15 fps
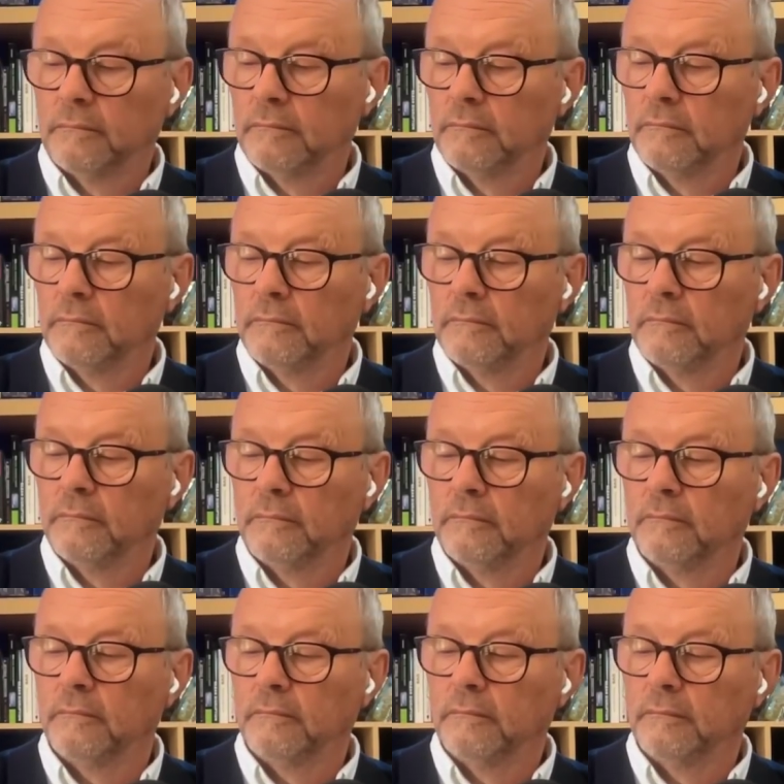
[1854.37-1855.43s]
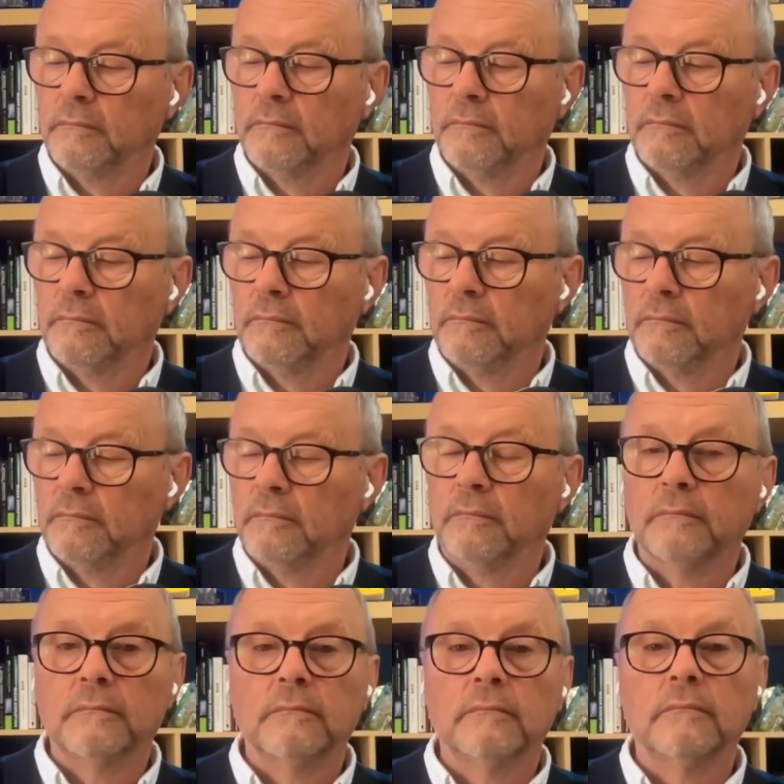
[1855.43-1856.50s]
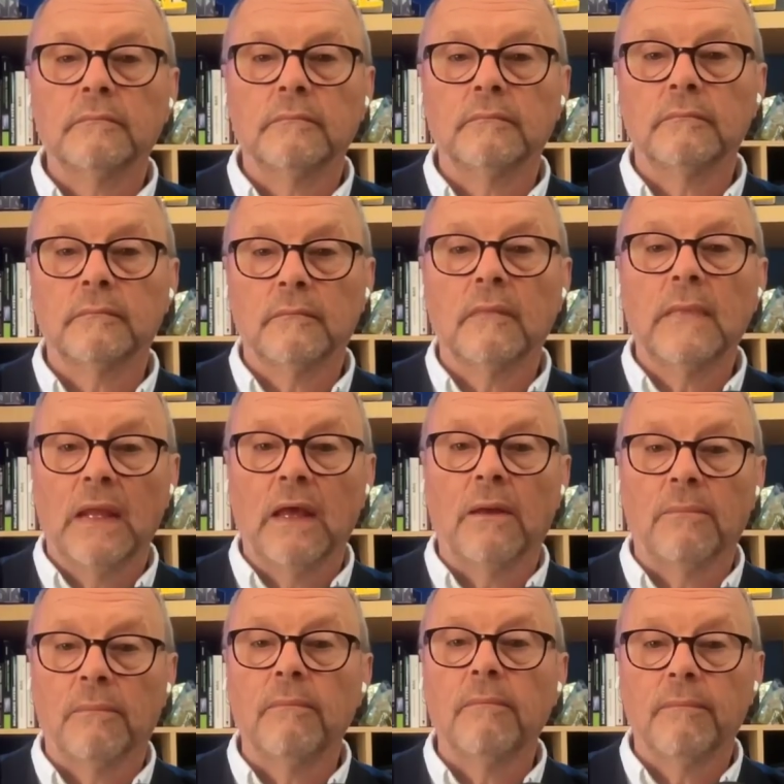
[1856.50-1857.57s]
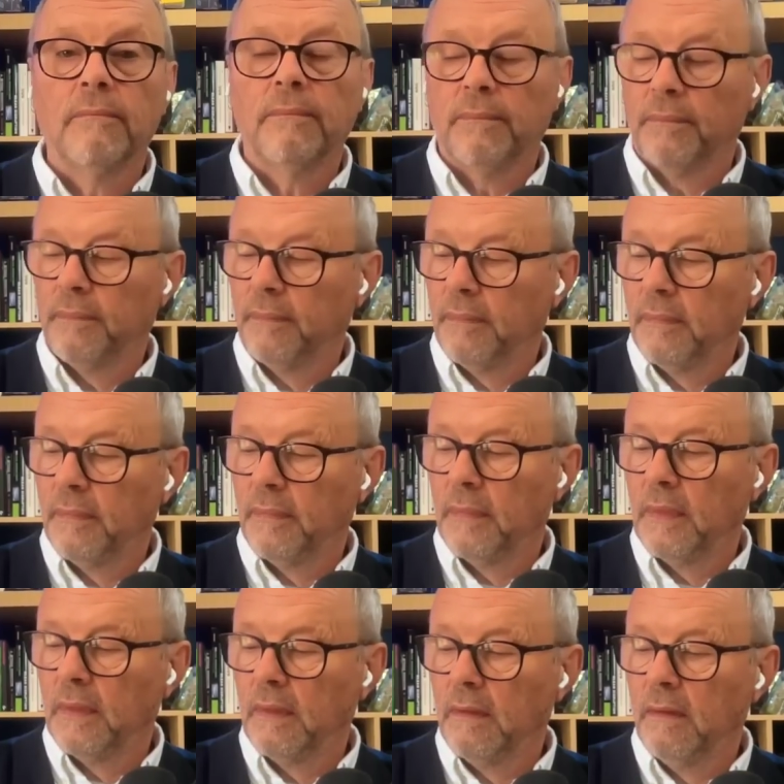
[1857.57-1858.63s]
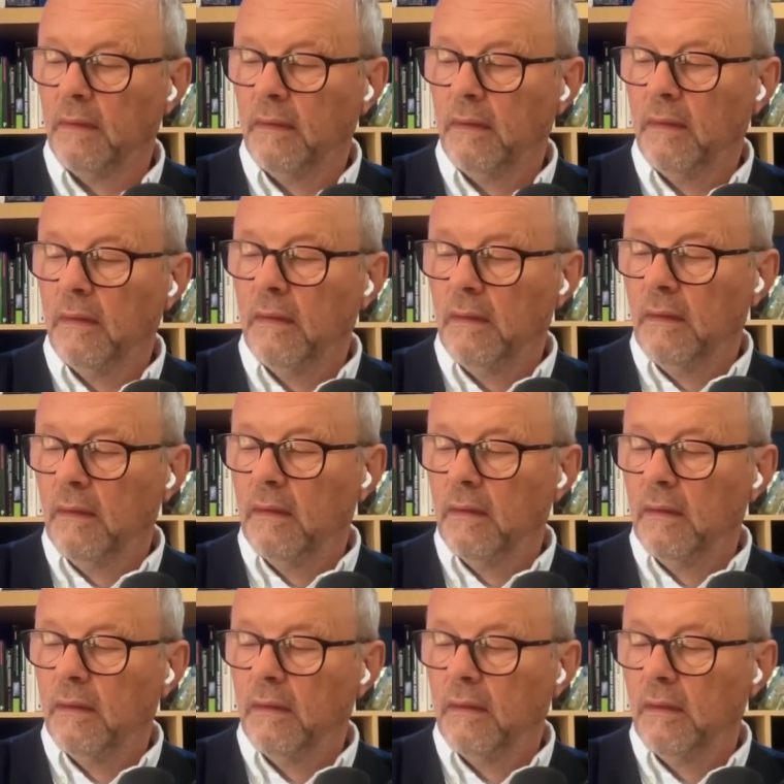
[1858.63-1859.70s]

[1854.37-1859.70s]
(silent)